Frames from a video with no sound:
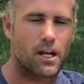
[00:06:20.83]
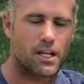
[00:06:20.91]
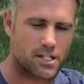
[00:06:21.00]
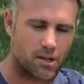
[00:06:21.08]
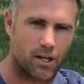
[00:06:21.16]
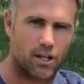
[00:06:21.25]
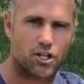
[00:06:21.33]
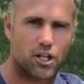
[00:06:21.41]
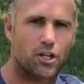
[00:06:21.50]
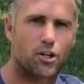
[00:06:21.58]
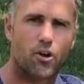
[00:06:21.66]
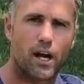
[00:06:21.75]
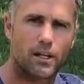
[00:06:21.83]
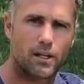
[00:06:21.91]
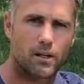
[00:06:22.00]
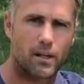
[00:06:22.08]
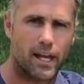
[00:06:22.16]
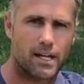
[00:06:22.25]
And so I'm going to show you a great
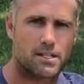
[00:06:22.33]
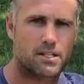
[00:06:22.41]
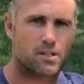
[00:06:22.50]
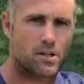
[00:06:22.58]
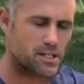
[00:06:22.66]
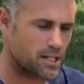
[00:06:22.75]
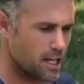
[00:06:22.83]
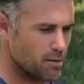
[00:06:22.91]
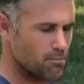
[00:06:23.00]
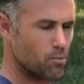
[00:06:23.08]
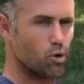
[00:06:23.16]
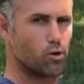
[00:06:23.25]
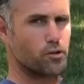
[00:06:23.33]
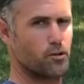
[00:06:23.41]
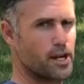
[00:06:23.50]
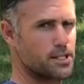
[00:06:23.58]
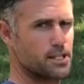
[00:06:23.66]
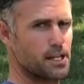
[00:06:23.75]
little exercise to get more
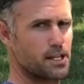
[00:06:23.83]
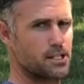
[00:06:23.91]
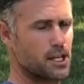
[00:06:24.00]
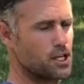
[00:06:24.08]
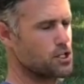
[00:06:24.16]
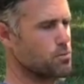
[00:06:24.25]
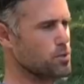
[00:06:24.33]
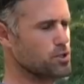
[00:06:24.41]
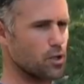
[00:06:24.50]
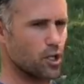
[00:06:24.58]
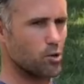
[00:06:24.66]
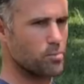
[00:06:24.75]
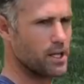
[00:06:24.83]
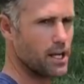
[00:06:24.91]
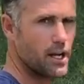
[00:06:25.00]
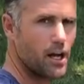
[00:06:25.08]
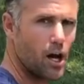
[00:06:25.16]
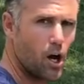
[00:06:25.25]
thoracic extension, which will help you
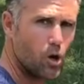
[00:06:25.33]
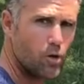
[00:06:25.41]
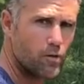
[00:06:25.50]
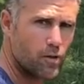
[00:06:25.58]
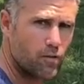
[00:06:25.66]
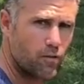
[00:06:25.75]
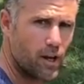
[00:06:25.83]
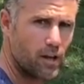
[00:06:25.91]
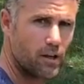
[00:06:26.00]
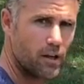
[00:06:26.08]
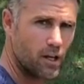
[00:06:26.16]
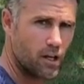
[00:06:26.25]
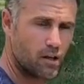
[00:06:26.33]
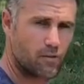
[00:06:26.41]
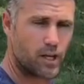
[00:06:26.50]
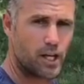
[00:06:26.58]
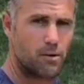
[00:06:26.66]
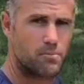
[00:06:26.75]
get over the front of
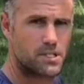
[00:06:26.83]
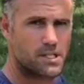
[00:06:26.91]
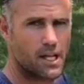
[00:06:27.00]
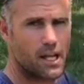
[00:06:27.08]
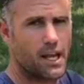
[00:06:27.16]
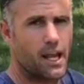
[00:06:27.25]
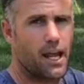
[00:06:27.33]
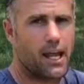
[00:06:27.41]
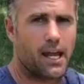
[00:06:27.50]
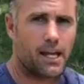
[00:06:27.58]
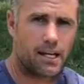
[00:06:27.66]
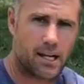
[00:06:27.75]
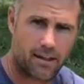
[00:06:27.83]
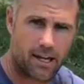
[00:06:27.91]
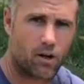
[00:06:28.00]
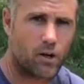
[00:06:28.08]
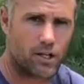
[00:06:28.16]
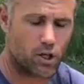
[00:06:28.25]
your hips and get
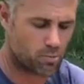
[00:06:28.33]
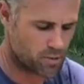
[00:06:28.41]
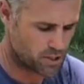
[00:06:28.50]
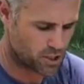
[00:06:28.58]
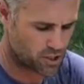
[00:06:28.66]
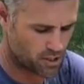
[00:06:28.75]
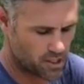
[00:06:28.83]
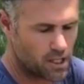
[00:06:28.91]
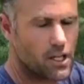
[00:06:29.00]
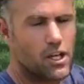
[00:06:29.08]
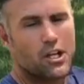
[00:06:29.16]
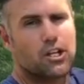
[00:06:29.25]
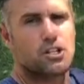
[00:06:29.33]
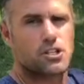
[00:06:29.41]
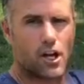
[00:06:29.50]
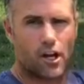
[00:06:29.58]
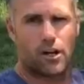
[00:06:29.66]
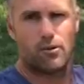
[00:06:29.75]
that ideal position.
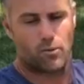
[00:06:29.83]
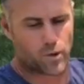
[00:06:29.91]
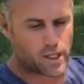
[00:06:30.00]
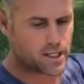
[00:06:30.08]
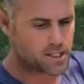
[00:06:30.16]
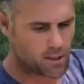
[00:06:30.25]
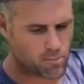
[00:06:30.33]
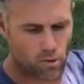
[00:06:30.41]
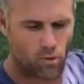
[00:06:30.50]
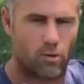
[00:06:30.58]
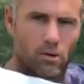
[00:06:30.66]
So, really simple.